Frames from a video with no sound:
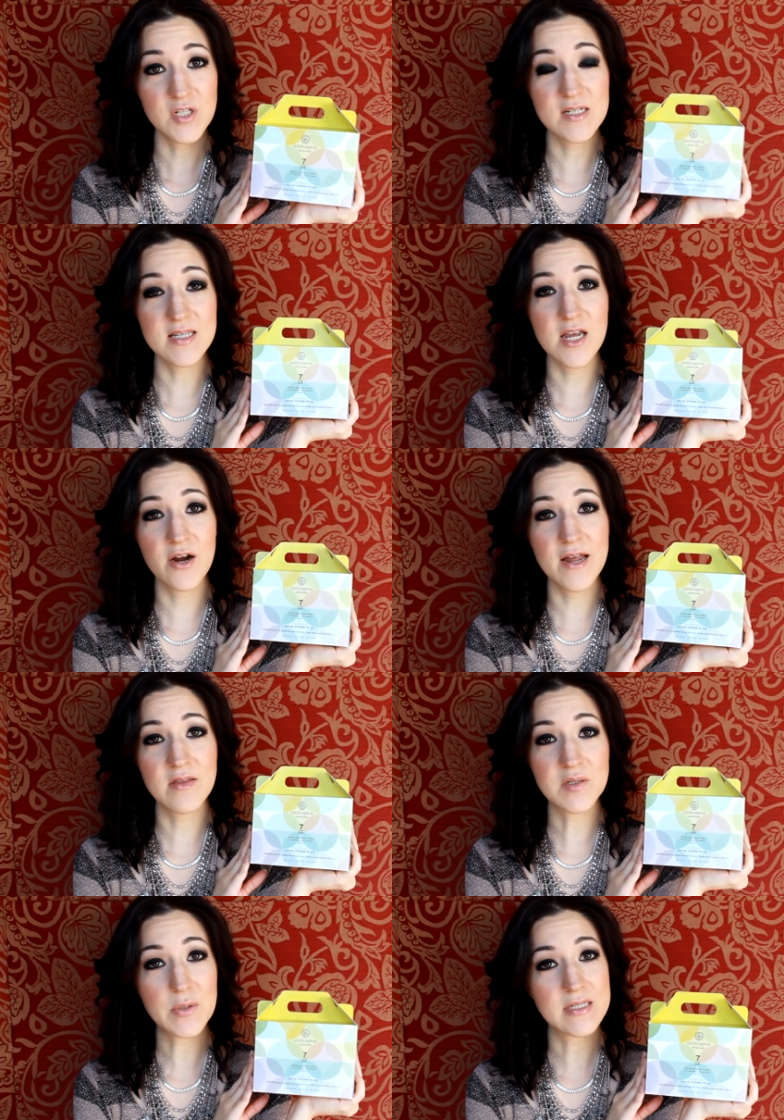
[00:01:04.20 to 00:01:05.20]
She's here
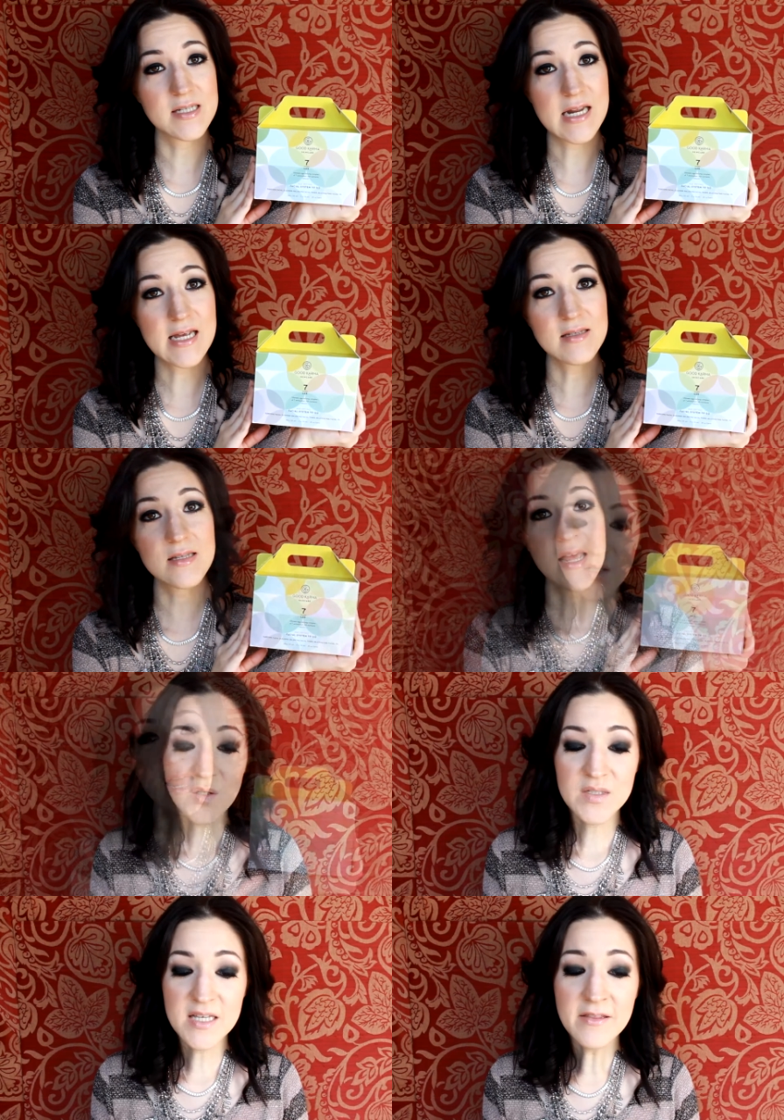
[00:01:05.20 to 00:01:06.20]
in the Twin Cities.
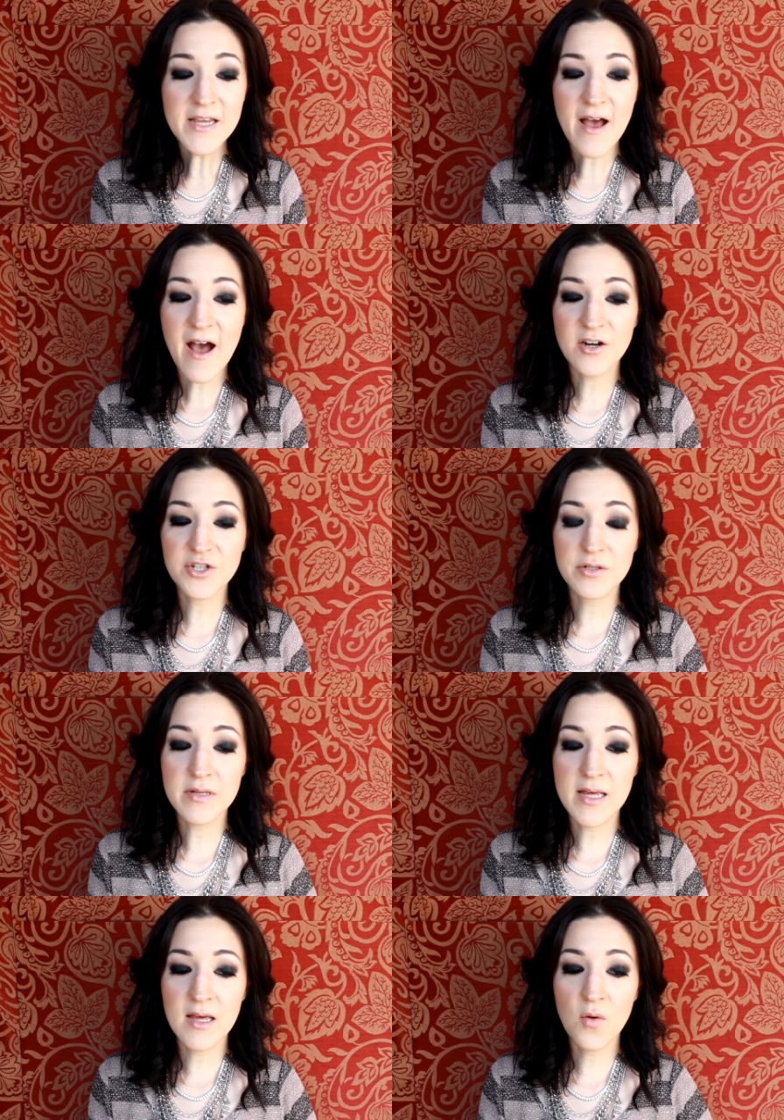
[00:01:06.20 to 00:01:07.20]
So Cynthia
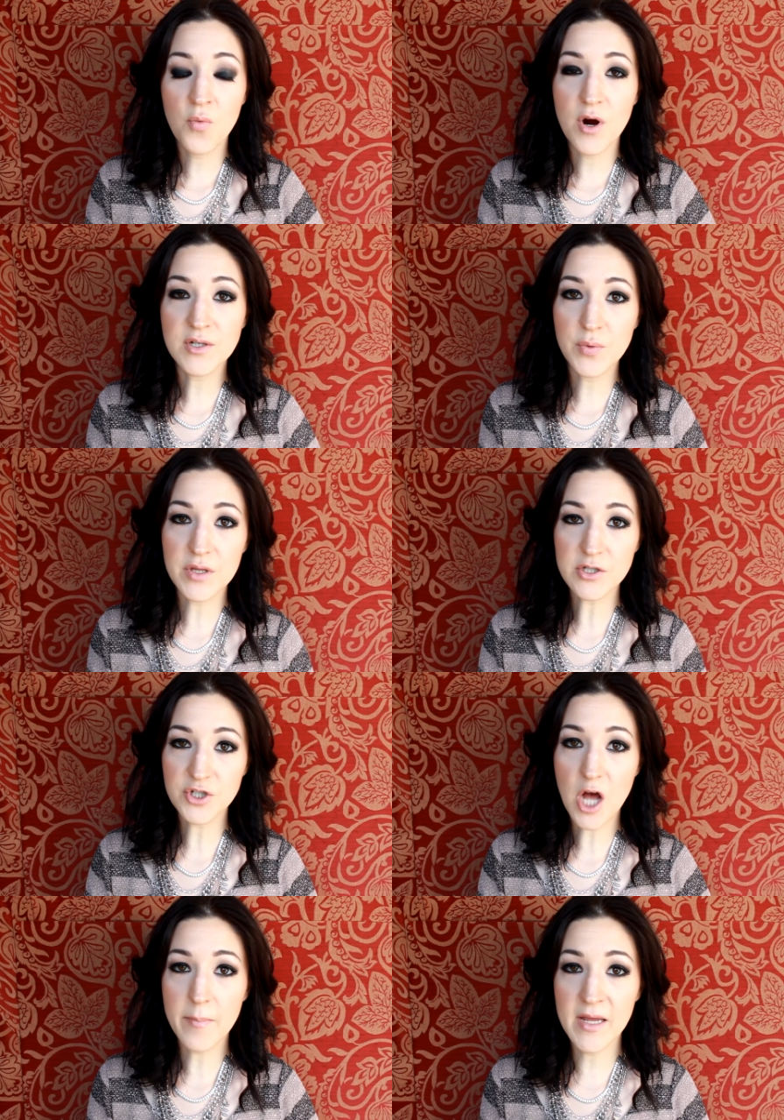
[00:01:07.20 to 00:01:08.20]
actually worked with a
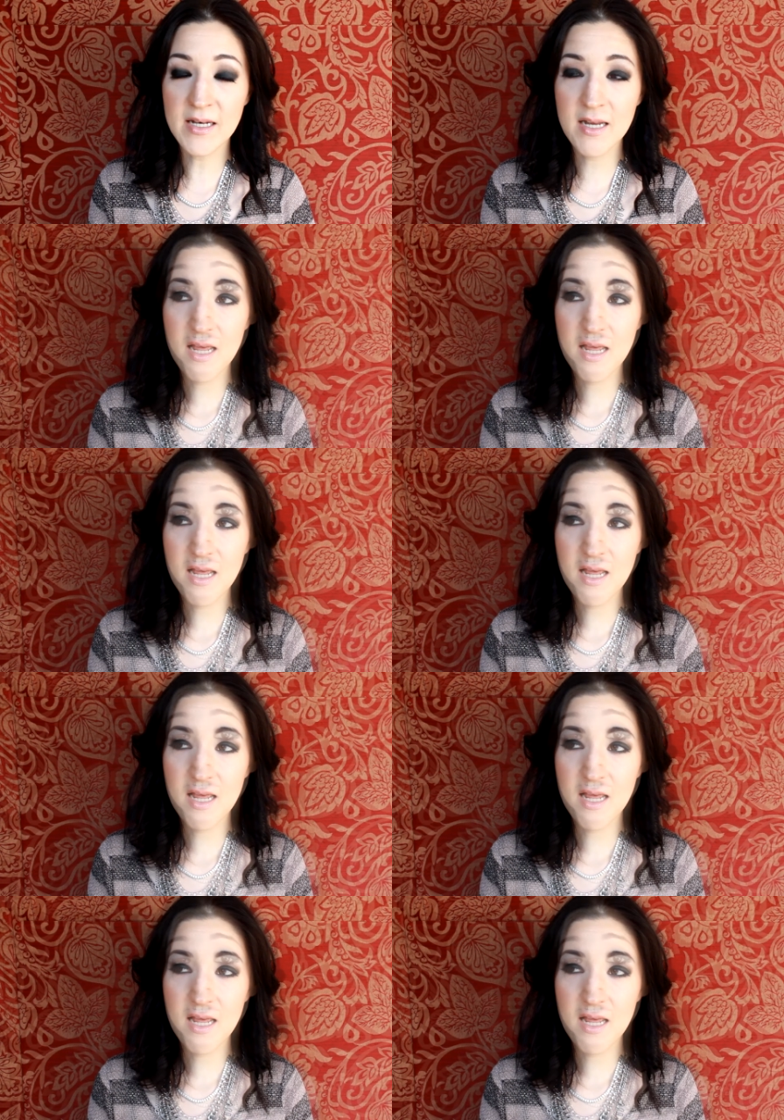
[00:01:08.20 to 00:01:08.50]
shaman.